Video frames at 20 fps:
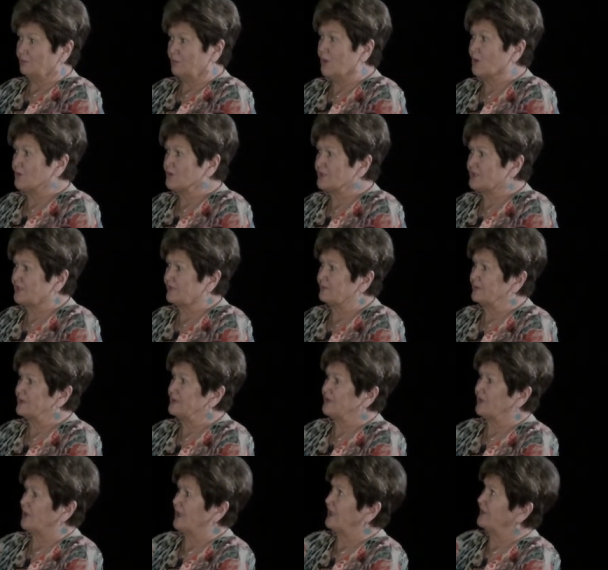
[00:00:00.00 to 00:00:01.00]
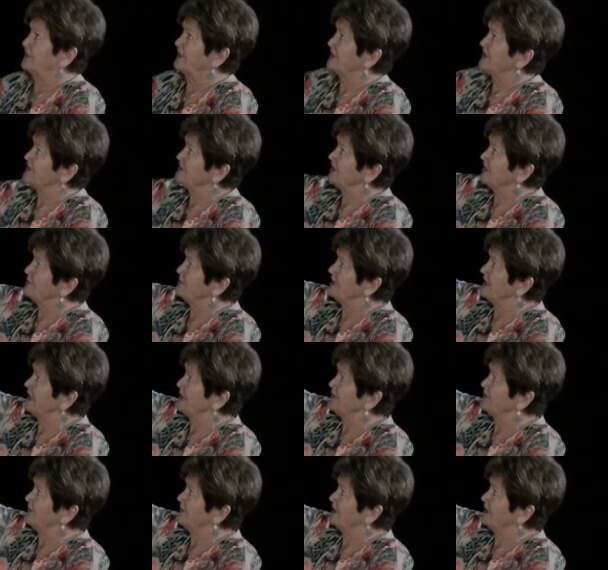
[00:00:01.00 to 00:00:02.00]
most have been taught that it's going to be
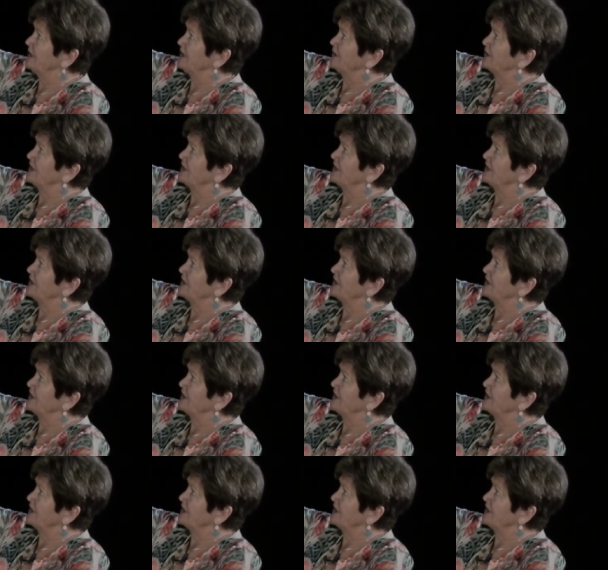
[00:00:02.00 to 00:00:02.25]
out there oh,